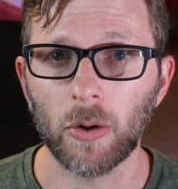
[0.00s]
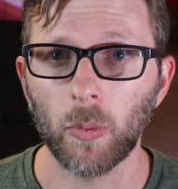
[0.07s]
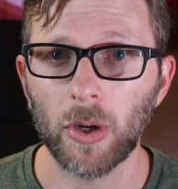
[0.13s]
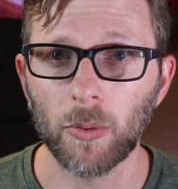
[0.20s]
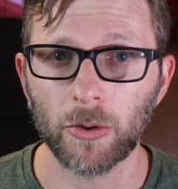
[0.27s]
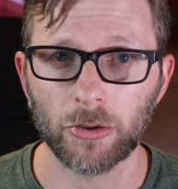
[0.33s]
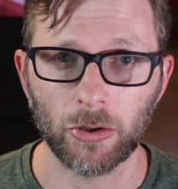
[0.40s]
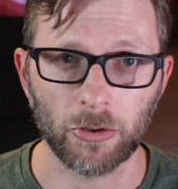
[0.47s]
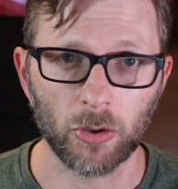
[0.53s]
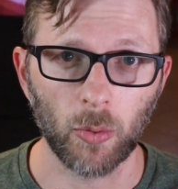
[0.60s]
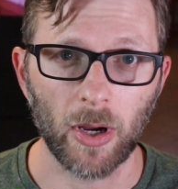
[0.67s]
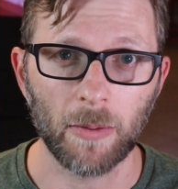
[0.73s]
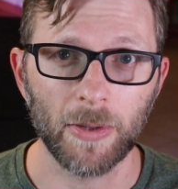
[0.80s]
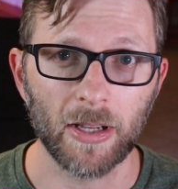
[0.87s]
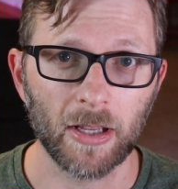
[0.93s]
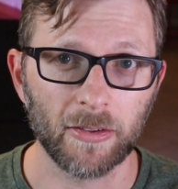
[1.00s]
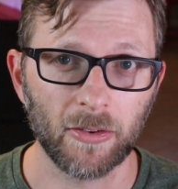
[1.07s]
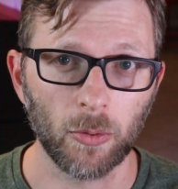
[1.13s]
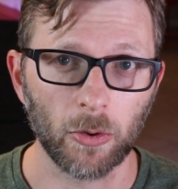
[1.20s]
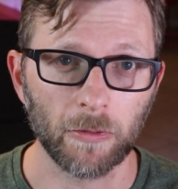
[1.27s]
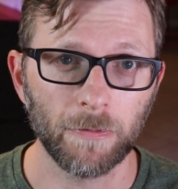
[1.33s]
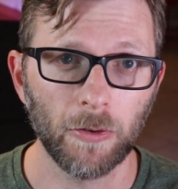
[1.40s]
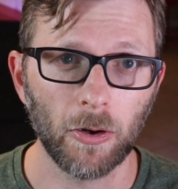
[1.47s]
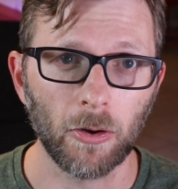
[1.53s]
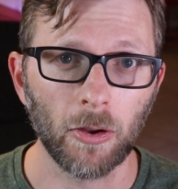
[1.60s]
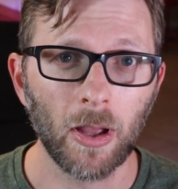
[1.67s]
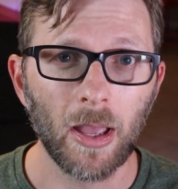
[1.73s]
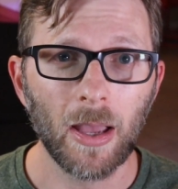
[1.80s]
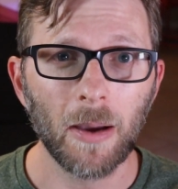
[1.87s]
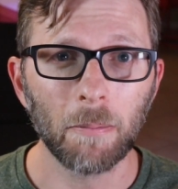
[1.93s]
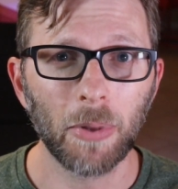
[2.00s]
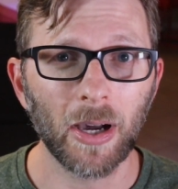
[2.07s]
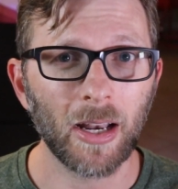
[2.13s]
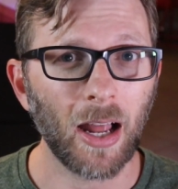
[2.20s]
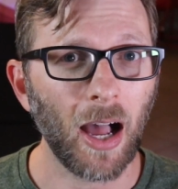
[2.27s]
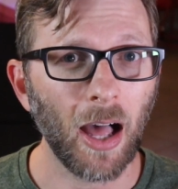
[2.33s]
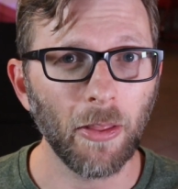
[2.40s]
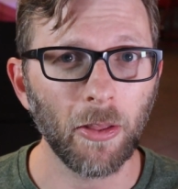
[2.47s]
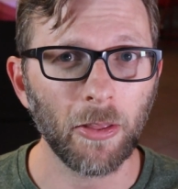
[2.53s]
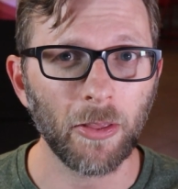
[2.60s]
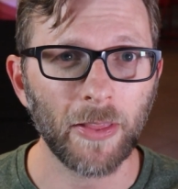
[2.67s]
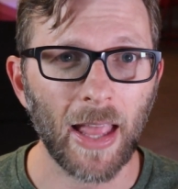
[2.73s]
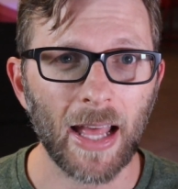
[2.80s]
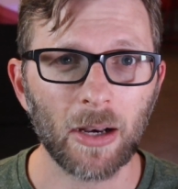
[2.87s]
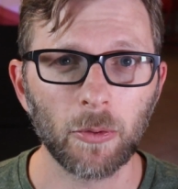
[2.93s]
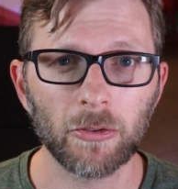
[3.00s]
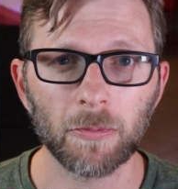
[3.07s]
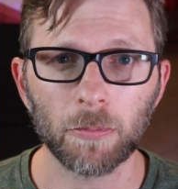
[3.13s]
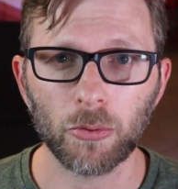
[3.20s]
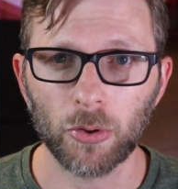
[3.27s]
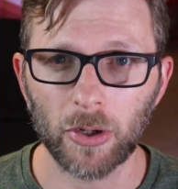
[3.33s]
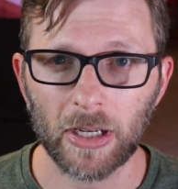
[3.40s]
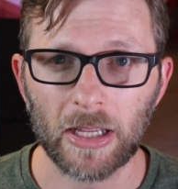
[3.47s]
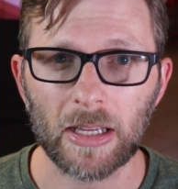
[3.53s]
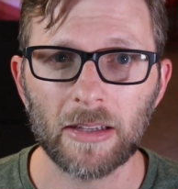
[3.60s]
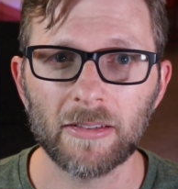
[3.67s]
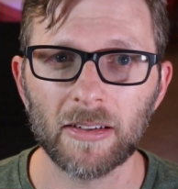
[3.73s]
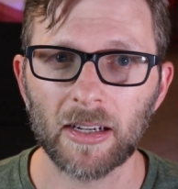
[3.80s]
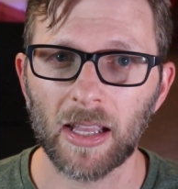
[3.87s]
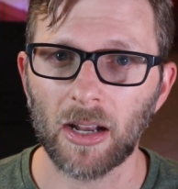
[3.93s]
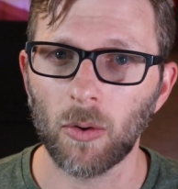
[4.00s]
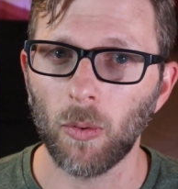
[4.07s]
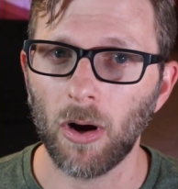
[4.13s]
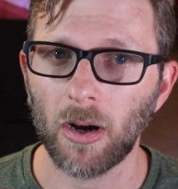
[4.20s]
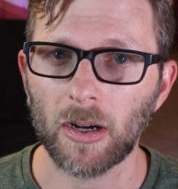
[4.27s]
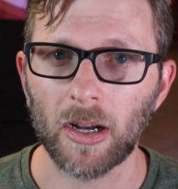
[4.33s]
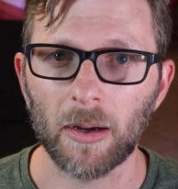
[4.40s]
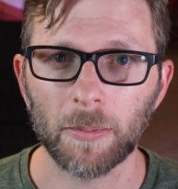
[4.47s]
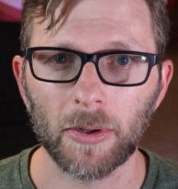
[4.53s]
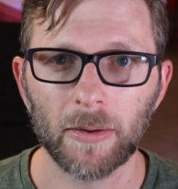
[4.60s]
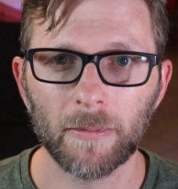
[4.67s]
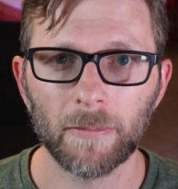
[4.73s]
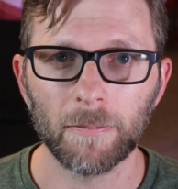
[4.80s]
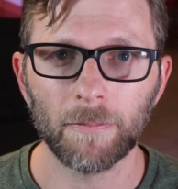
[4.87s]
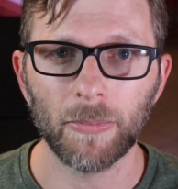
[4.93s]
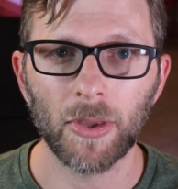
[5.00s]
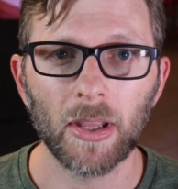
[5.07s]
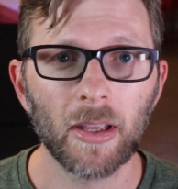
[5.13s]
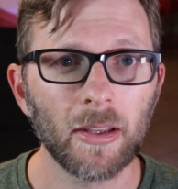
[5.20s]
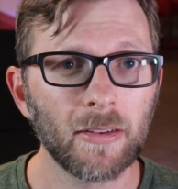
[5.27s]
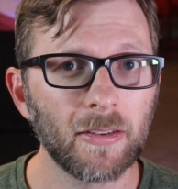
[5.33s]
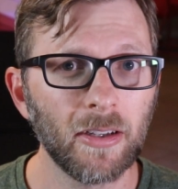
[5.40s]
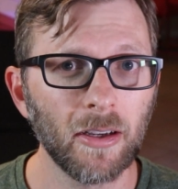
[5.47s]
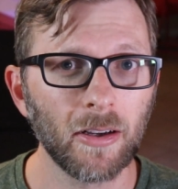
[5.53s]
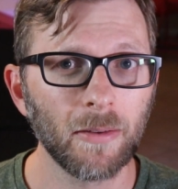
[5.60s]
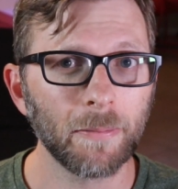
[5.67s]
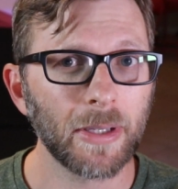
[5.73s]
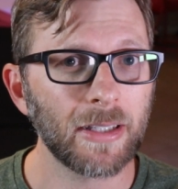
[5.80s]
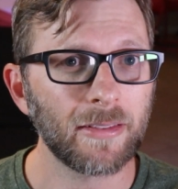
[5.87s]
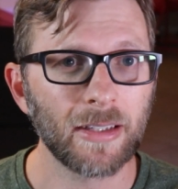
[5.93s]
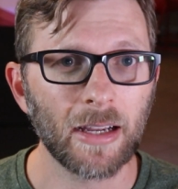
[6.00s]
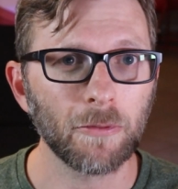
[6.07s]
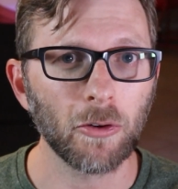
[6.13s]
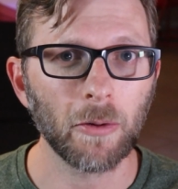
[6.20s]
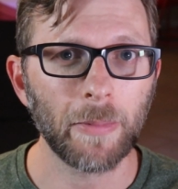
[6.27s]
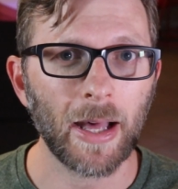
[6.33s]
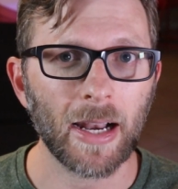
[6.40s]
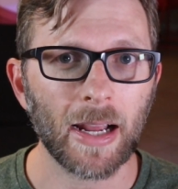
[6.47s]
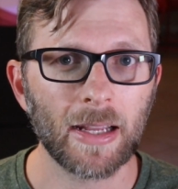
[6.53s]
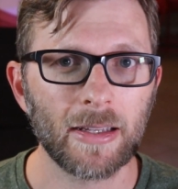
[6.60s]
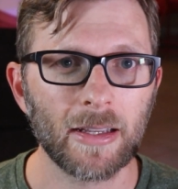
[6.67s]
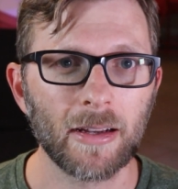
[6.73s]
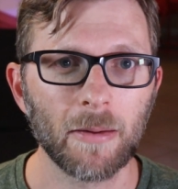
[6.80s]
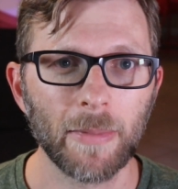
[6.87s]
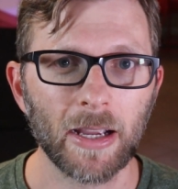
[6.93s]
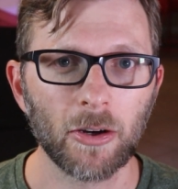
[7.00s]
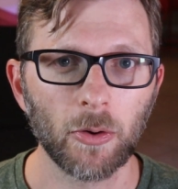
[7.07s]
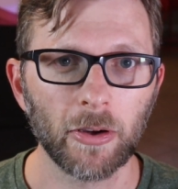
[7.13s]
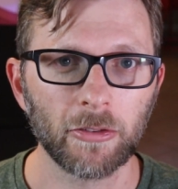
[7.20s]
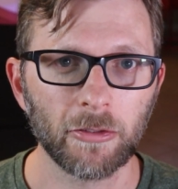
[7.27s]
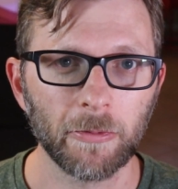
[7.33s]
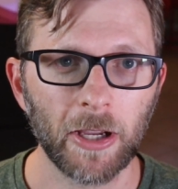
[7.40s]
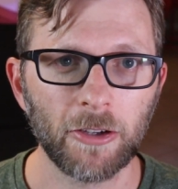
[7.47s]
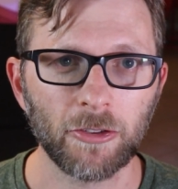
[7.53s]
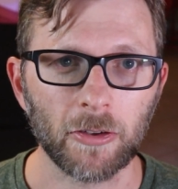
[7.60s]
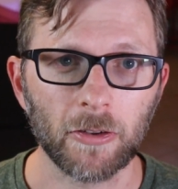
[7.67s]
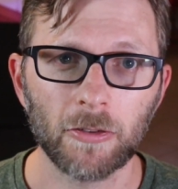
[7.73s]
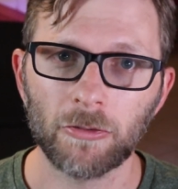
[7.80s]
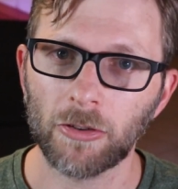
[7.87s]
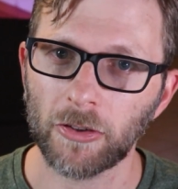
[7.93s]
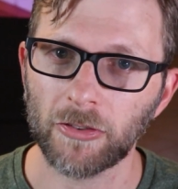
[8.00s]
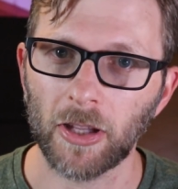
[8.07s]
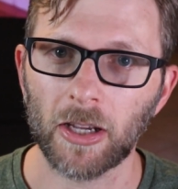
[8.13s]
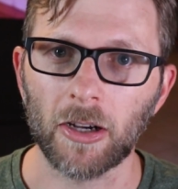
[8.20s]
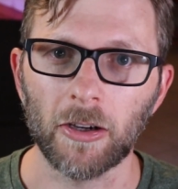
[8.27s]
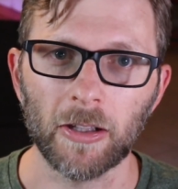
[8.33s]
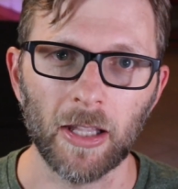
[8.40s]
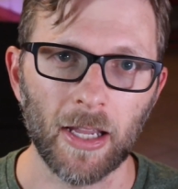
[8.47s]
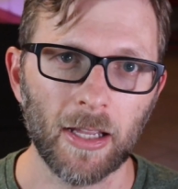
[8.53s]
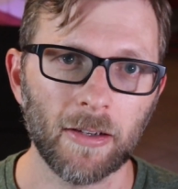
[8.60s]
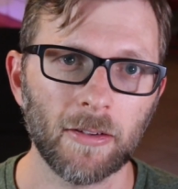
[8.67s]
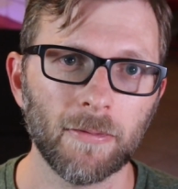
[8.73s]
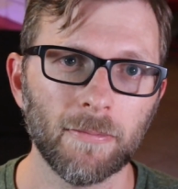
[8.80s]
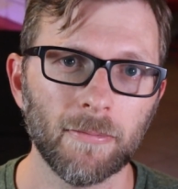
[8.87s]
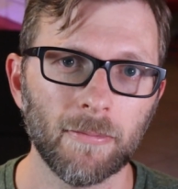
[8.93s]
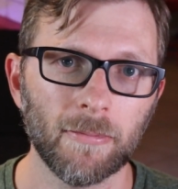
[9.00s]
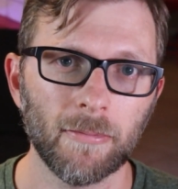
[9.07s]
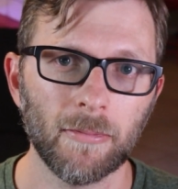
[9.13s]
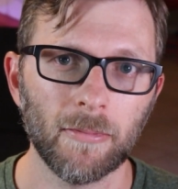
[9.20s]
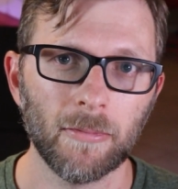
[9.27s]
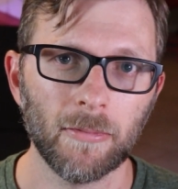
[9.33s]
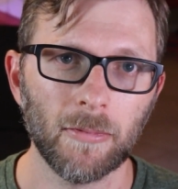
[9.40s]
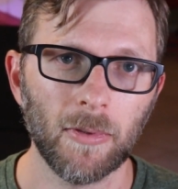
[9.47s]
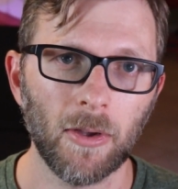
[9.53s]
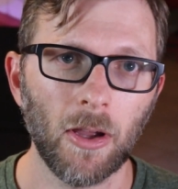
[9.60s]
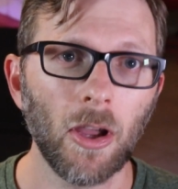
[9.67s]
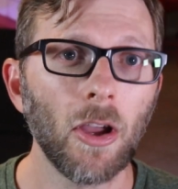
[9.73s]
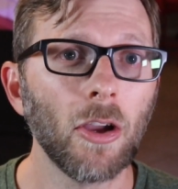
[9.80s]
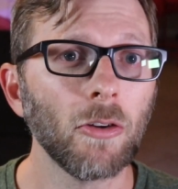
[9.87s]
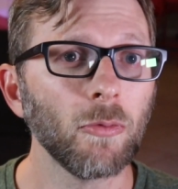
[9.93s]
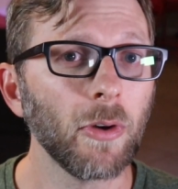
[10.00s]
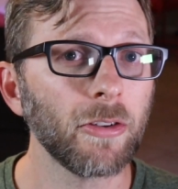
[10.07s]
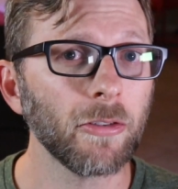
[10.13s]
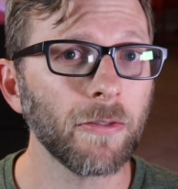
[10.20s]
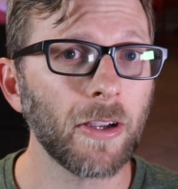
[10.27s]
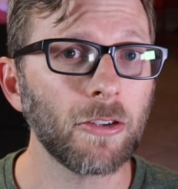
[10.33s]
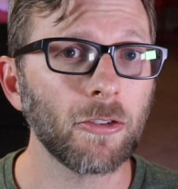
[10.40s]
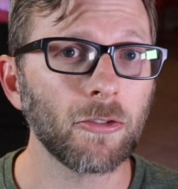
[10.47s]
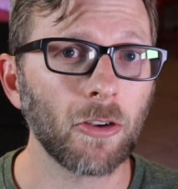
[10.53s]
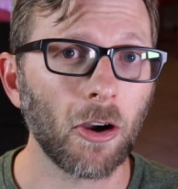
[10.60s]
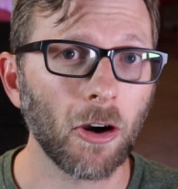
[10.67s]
that we were turned away because they were full, but other than that, it was pretty easy to get a walk-up. Still, it's never a bad idea to make a reservation, just like on land. Reservations